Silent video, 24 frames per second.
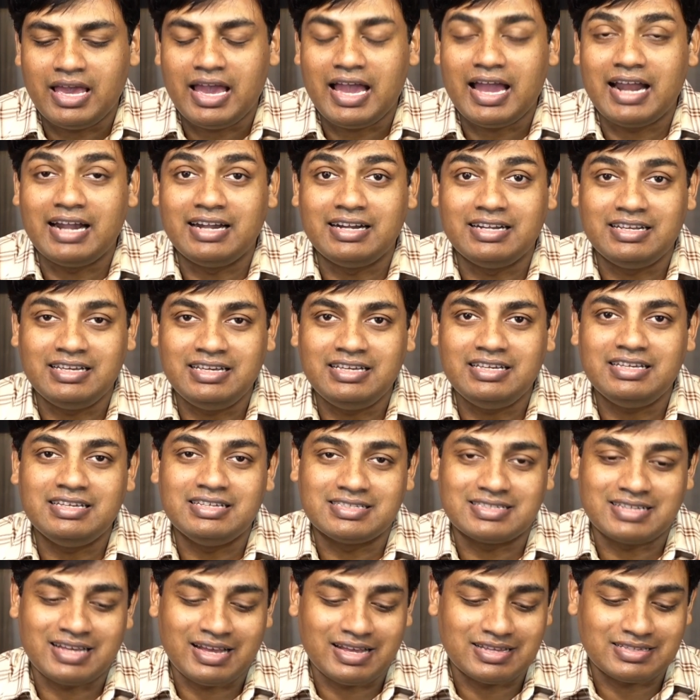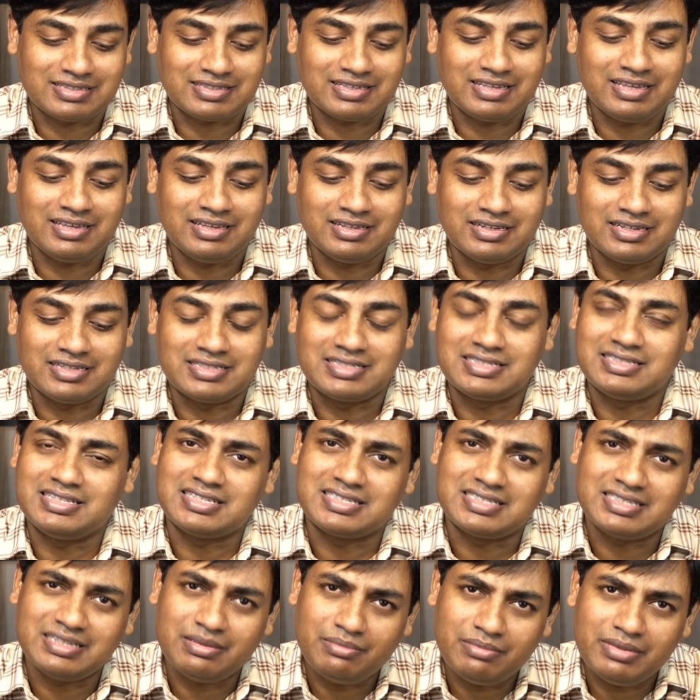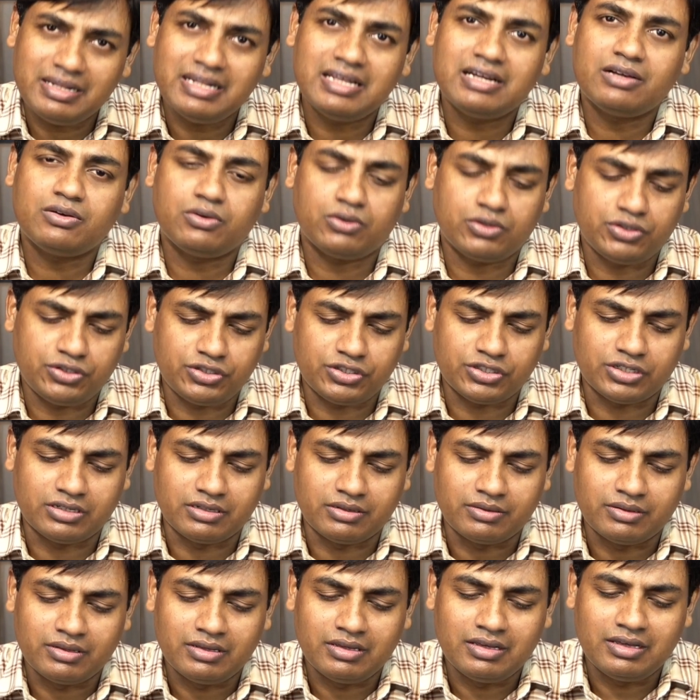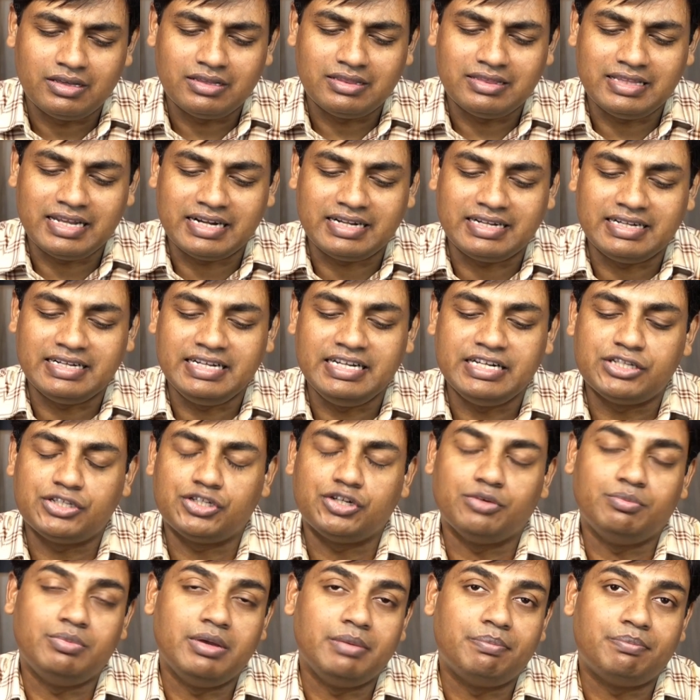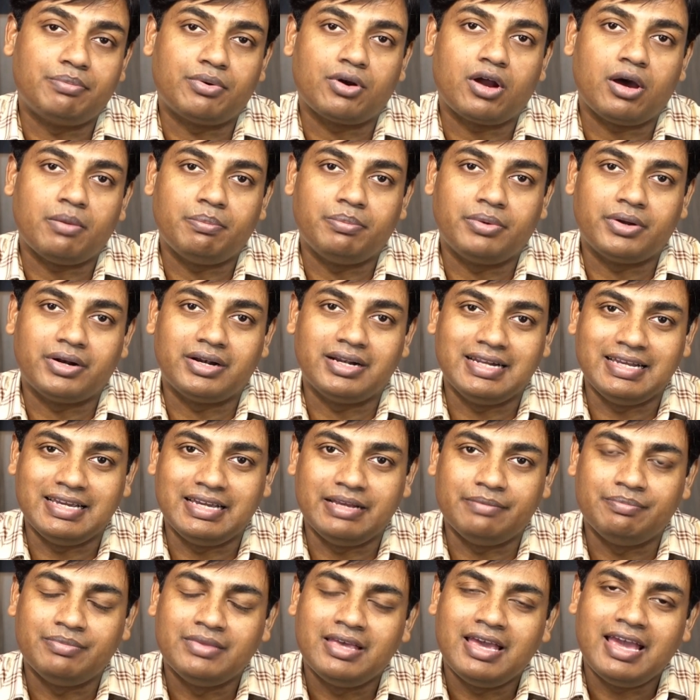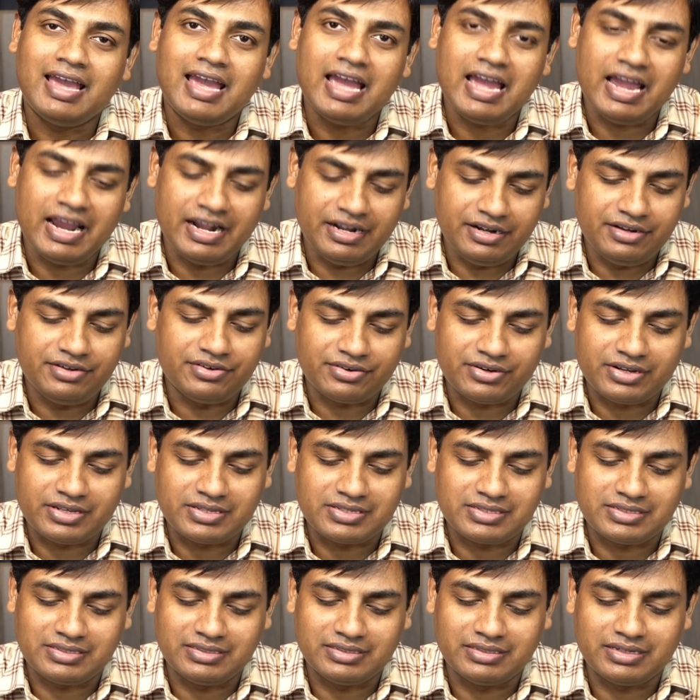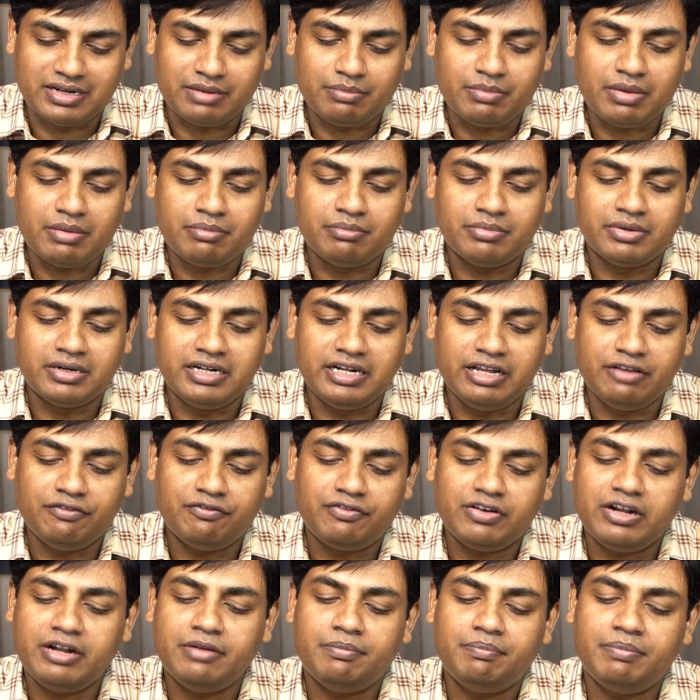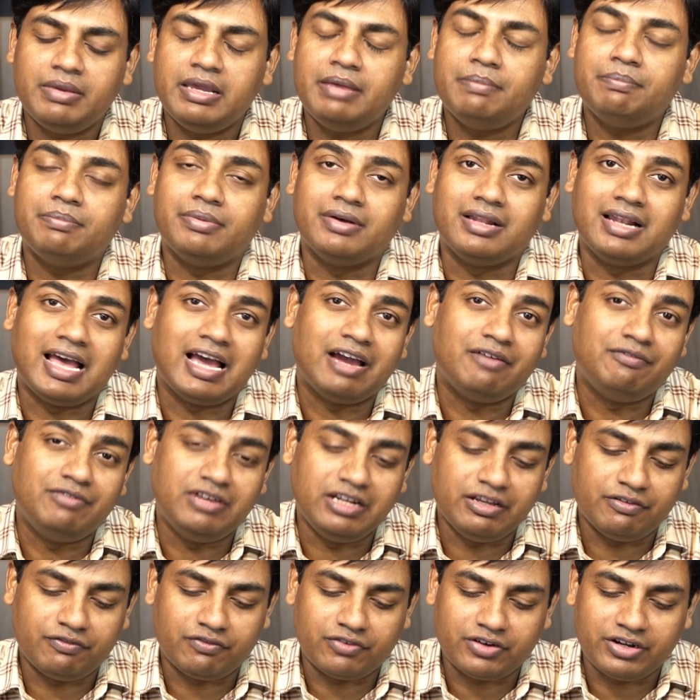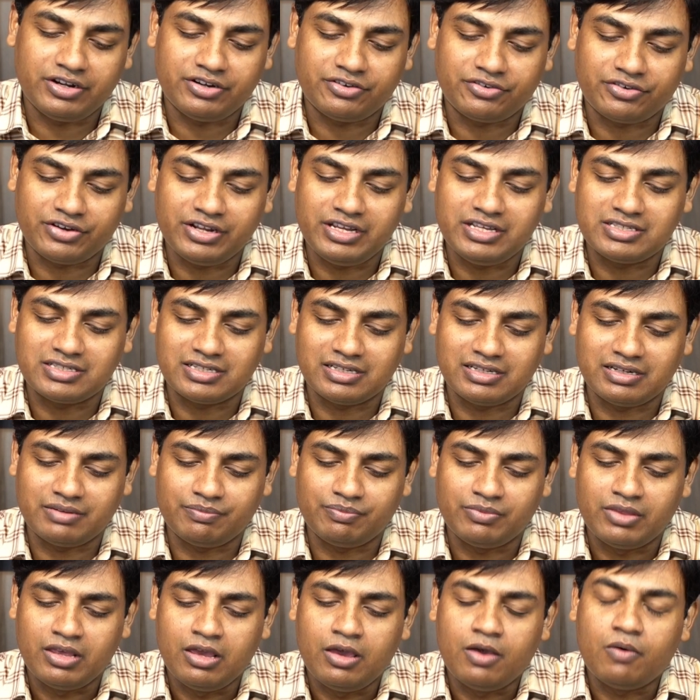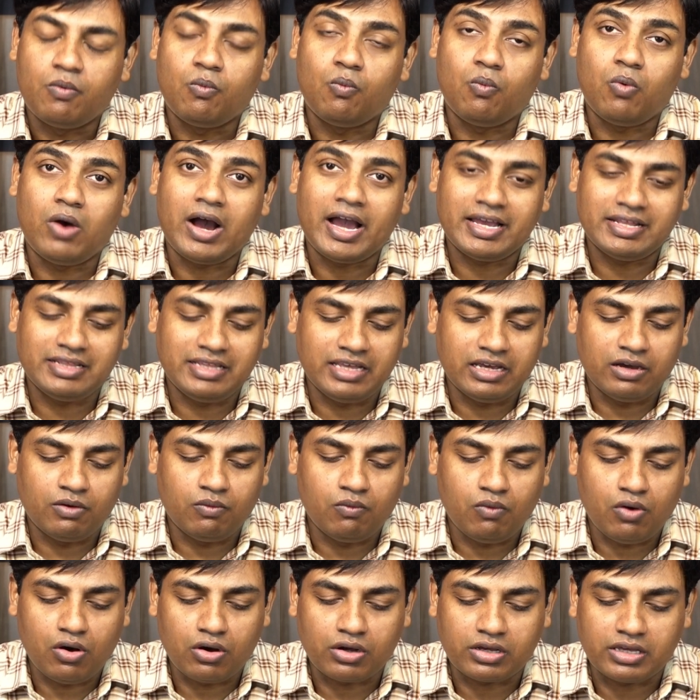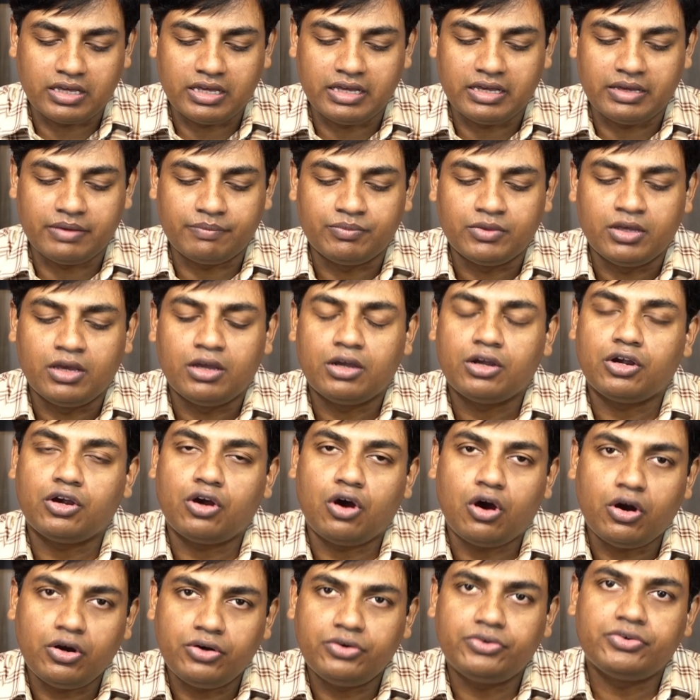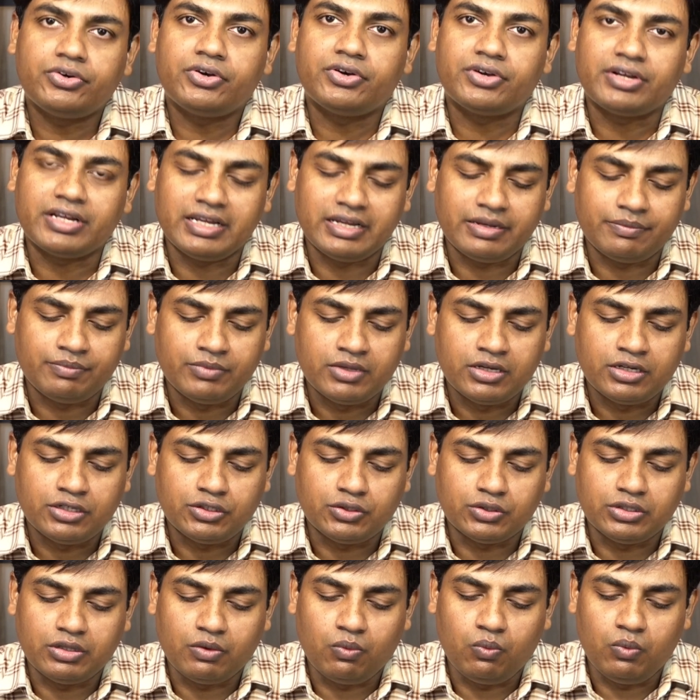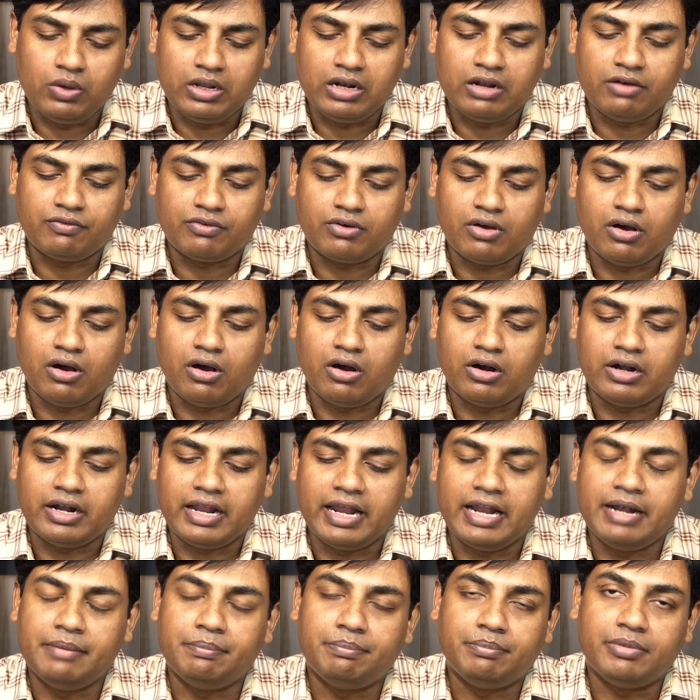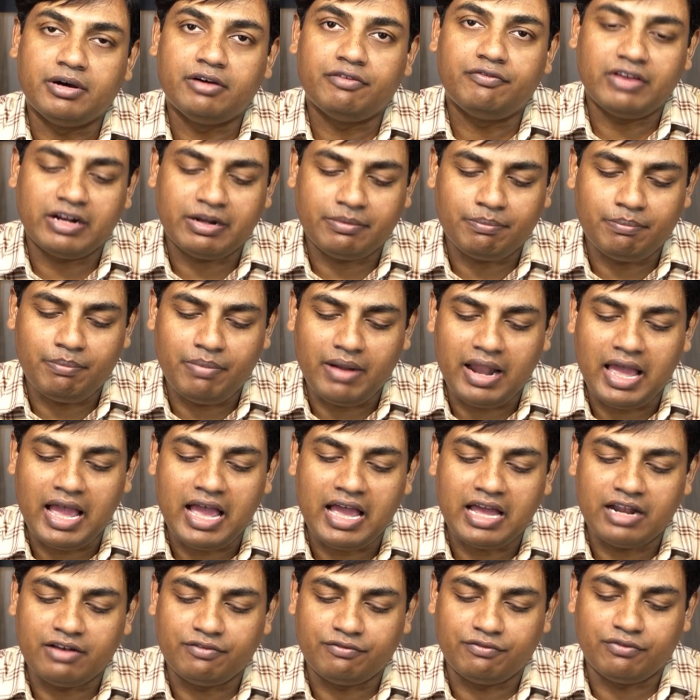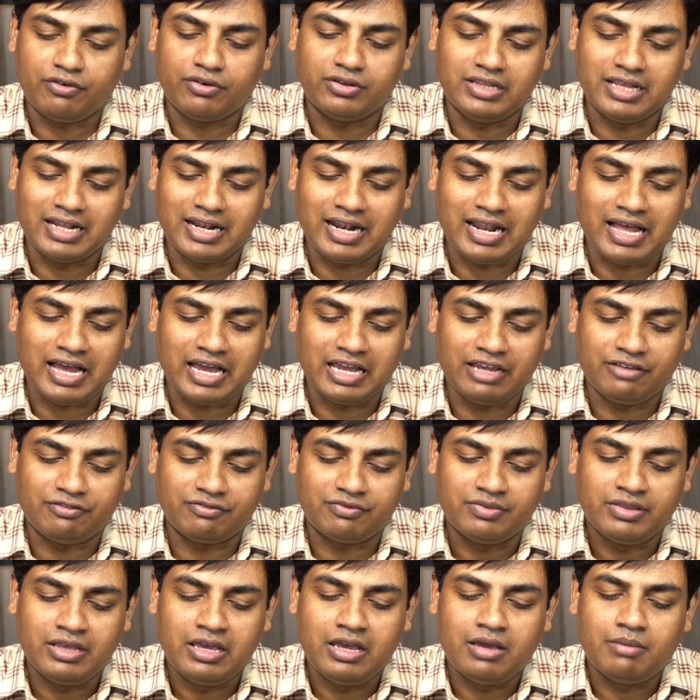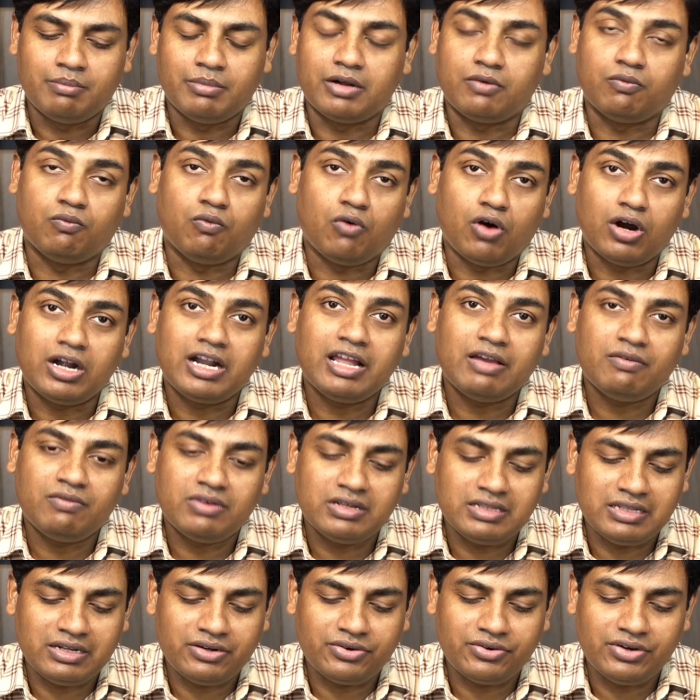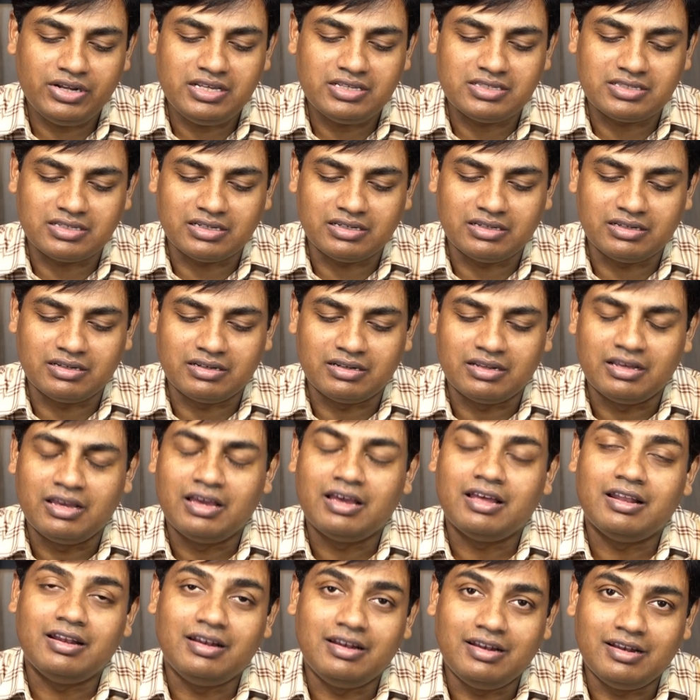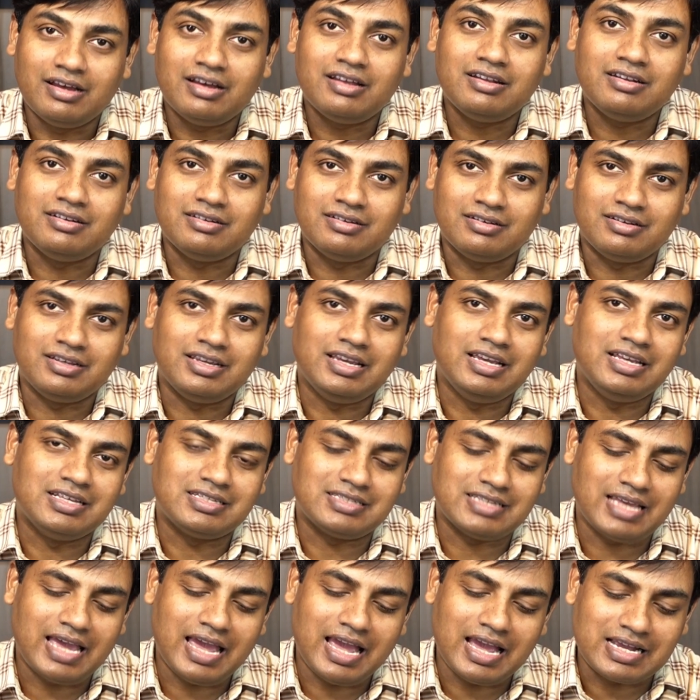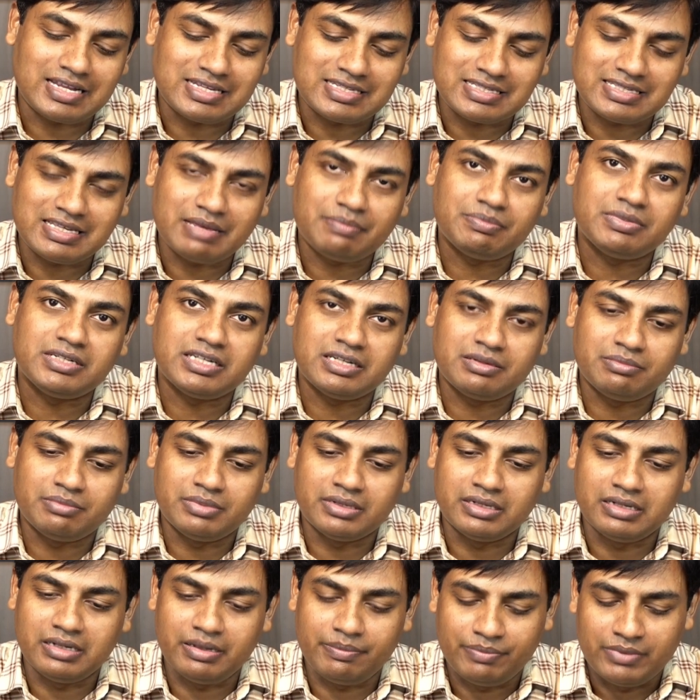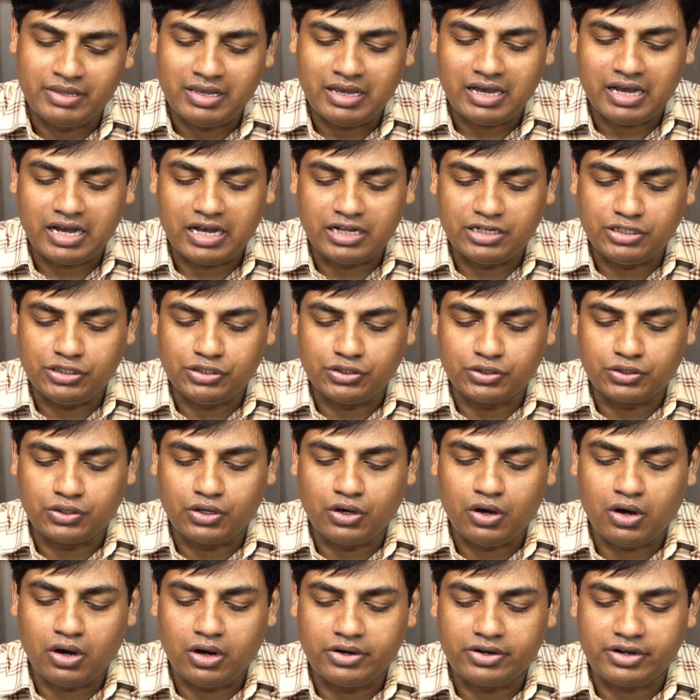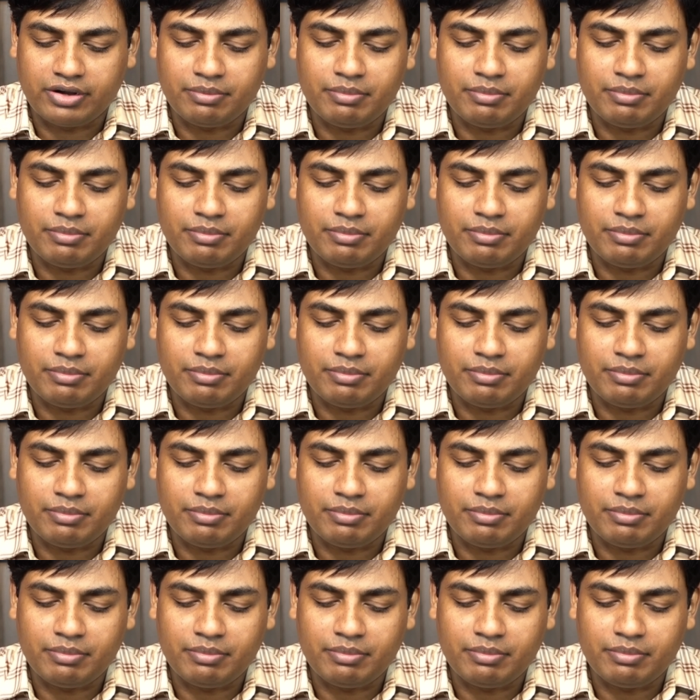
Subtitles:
And He is asking us the similar question that needs to be properly addressed. Remember, different people have different reason why they are walking contrary to the will of God and perfect plan for their life. But whatever the reason, none is acceptable unto God.